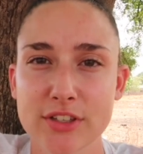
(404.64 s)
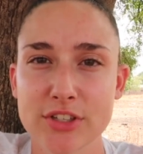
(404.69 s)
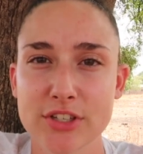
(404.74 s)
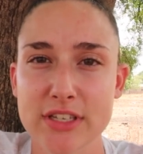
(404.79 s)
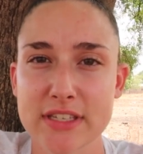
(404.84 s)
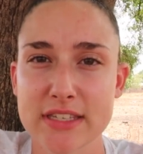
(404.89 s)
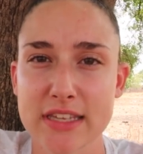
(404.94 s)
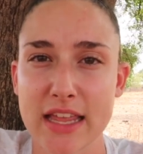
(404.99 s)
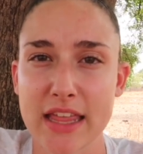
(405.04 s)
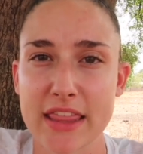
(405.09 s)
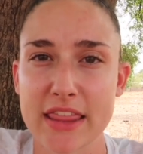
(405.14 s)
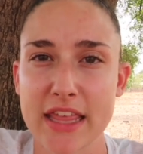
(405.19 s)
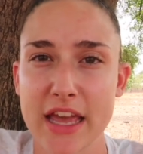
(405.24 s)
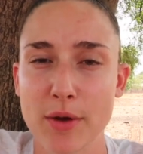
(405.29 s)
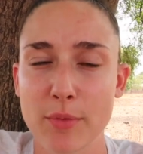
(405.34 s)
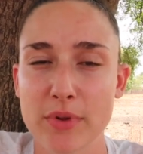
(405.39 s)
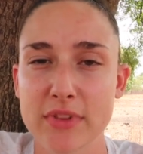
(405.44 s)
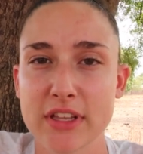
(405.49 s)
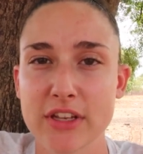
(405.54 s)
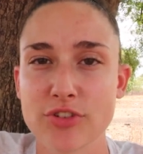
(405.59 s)
She said
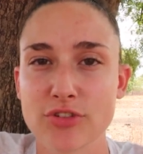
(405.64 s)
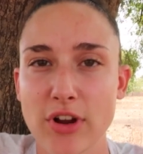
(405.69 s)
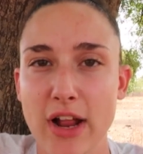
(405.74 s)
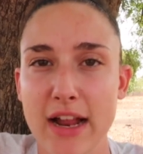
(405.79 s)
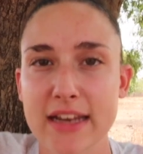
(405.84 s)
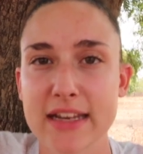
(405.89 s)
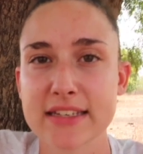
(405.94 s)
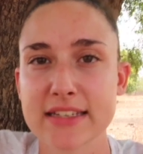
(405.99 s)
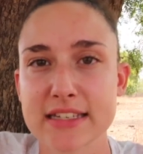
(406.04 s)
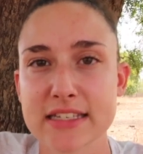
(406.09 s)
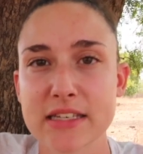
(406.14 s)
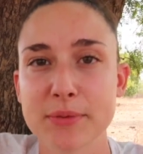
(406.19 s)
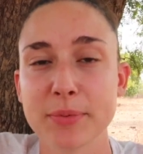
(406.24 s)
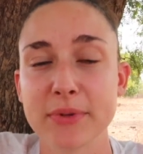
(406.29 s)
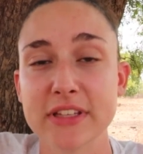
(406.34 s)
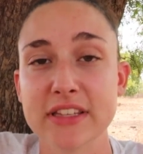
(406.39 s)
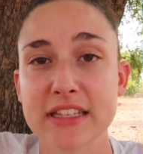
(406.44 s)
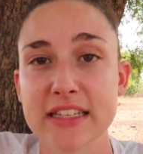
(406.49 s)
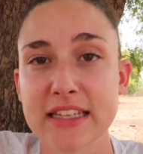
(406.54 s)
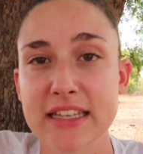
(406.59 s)
that when they try to
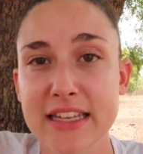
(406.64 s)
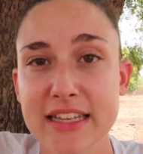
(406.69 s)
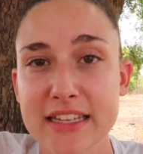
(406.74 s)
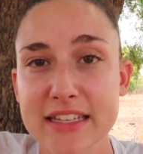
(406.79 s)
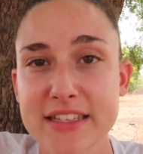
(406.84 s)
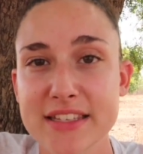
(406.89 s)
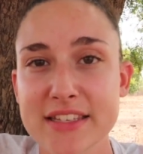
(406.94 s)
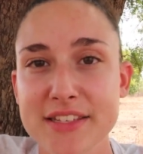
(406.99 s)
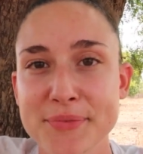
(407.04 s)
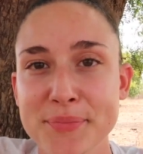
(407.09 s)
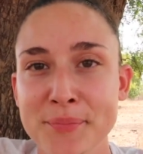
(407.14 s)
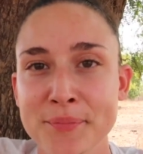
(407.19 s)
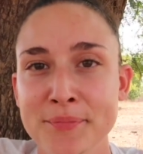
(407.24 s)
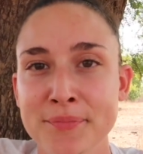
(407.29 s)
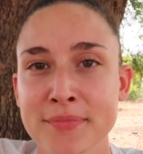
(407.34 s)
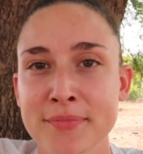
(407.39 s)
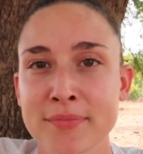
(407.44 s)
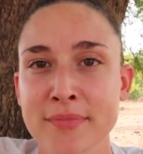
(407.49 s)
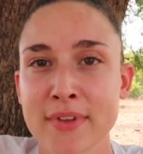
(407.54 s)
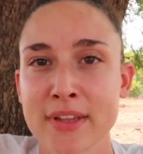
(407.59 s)
discipline the kids
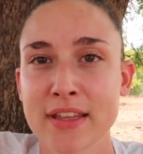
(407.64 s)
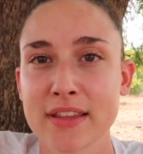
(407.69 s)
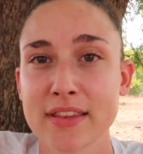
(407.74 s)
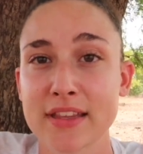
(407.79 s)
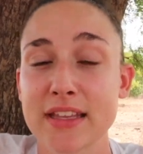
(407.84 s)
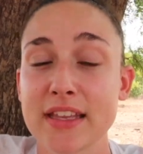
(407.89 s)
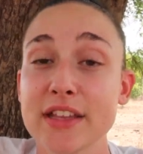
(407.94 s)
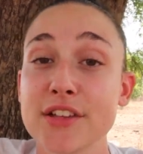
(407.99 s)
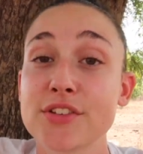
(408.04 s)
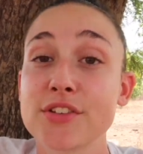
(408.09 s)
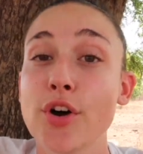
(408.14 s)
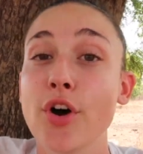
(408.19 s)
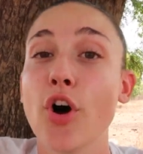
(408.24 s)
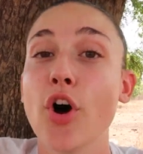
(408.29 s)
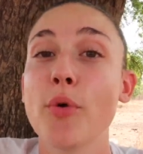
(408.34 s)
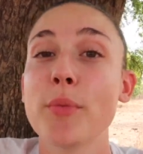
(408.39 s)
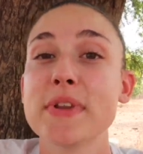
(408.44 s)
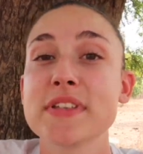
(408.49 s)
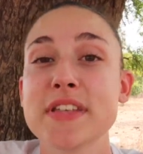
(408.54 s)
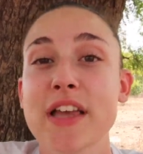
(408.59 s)
go
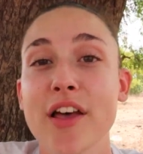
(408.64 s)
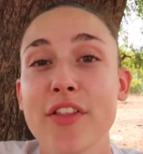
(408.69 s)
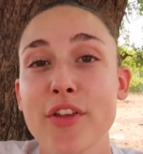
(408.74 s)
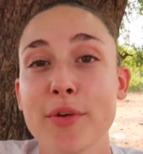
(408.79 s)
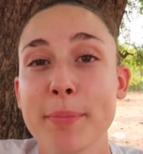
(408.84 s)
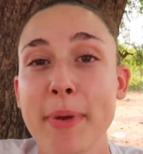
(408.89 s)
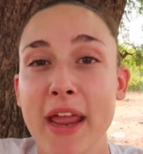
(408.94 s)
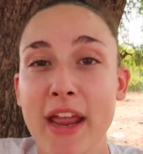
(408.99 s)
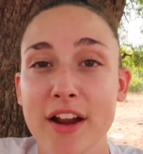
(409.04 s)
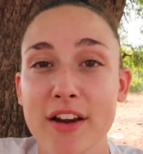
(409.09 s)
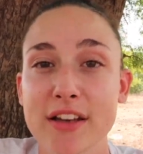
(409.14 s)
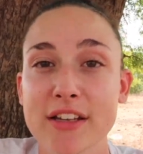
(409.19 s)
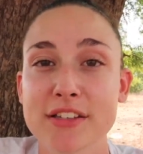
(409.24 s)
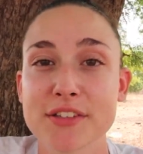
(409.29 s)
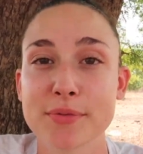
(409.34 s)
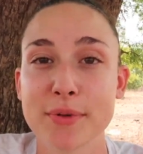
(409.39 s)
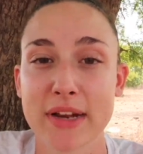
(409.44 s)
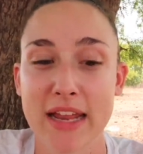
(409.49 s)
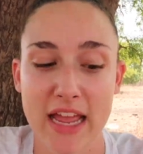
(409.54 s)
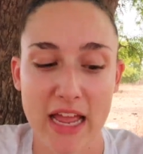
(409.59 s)
home and tell their
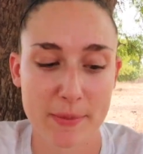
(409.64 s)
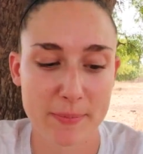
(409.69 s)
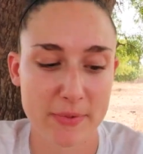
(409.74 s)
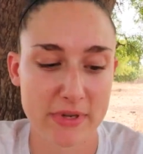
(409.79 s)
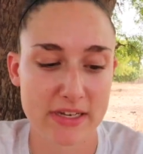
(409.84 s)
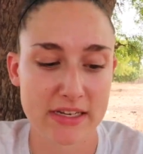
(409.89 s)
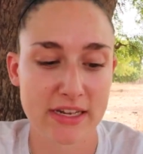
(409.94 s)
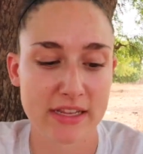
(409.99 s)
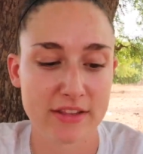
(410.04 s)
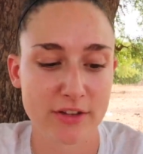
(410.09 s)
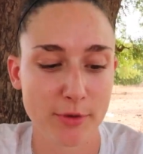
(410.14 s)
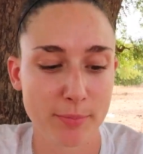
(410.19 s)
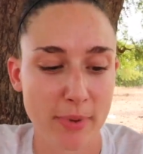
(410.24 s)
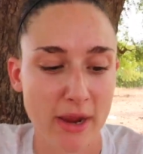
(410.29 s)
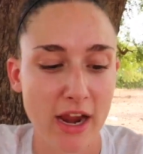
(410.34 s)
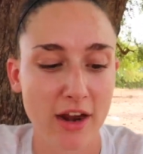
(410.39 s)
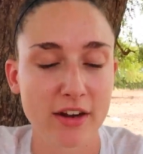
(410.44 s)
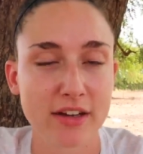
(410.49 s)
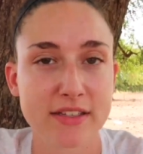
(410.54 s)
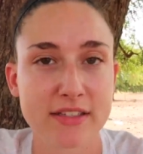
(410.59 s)
parents what happened, and their
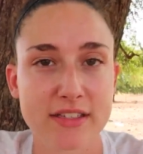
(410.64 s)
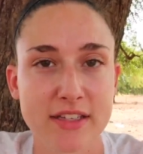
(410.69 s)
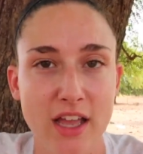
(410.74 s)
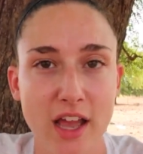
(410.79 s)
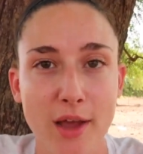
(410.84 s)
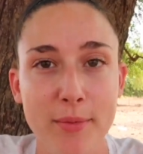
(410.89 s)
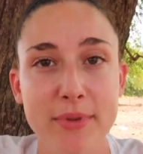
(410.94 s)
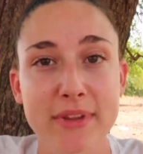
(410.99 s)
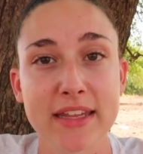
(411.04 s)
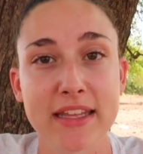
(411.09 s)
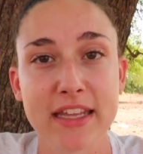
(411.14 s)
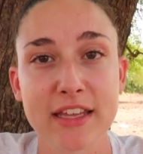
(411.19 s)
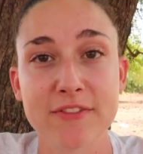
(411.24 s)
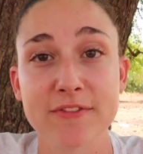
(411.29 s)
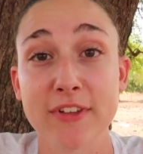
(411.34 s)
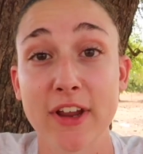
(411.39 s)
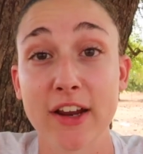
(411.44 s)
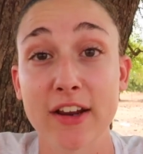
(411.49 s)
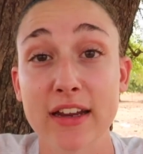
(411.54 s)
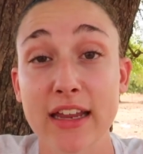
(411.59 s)
parents come and they
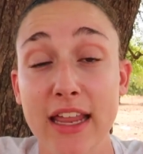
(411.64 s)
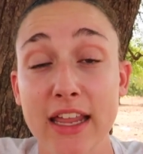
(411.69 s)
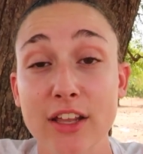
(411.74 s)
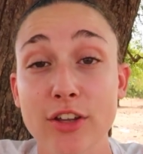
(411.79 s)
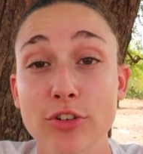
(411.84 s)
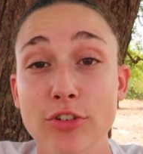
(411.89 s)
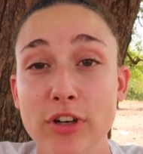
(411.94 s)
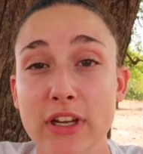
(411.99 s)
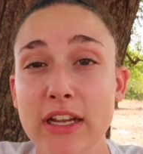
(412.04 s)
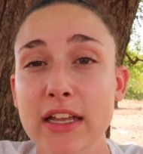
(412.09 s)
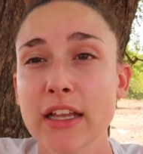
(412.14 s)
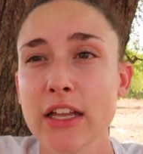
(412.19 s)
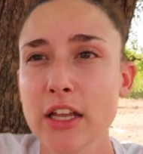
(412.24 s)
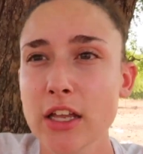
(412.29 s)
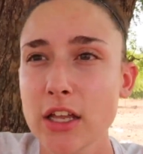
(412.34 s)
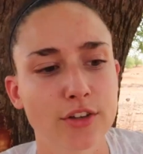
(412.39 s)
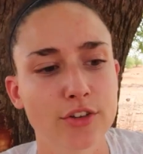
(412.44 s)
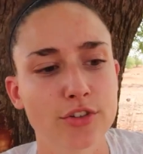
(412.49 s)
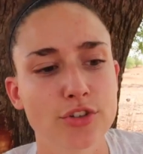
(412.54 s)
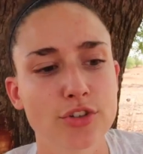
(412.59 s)
get very angry.
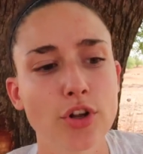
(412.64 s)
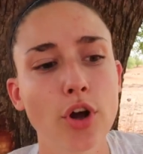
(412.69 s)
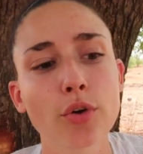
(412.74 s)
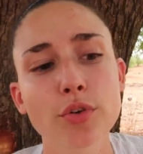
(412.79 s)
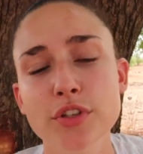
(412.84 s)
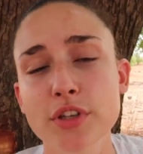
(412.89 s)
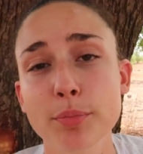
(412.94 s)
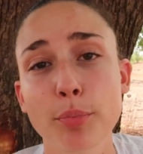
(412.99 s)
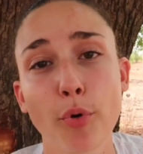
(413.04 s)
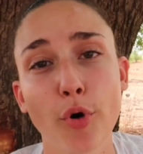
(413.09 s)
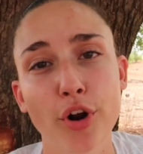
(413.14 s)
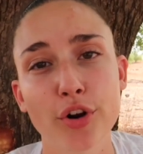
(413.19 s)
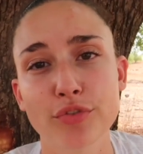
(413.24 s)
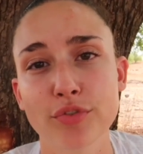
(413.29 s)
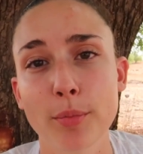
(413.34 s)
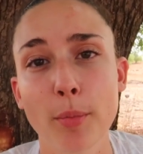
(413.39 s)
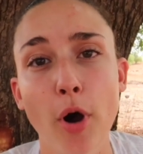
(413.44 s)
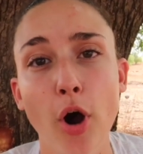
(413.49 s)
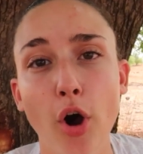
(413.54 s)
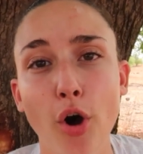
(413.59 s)
There's no
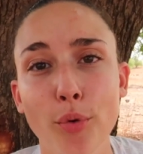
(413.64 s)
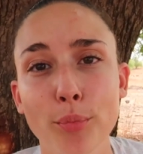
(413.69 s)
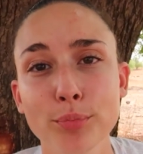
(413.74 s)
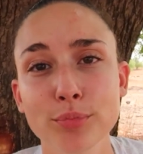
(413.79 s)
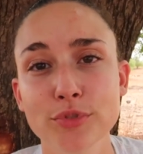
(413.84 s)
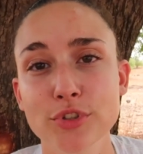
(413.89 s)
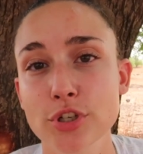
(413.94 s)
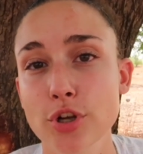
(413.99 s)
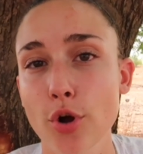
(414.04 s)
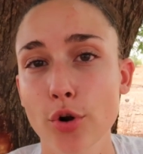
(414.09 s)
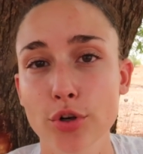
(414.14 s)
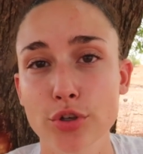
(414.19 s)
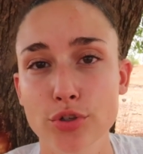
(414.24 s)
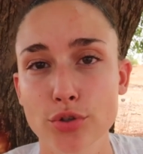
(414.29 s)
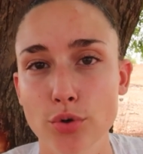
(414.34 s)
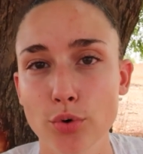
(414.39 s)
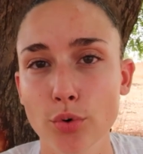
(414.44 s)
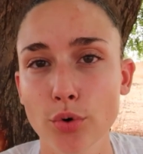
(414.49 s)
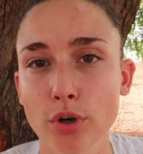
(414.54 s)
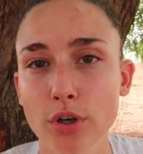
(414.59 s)
support from home to go to
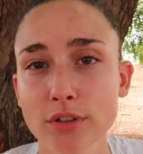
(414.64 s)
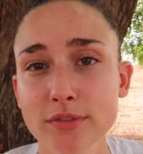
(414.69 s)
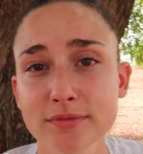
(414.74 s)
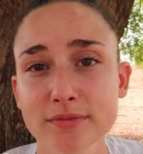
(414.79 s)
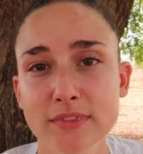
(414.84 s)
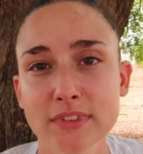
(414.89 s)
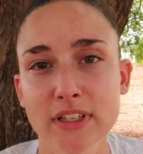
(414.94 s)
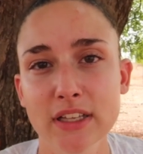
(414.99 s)
school.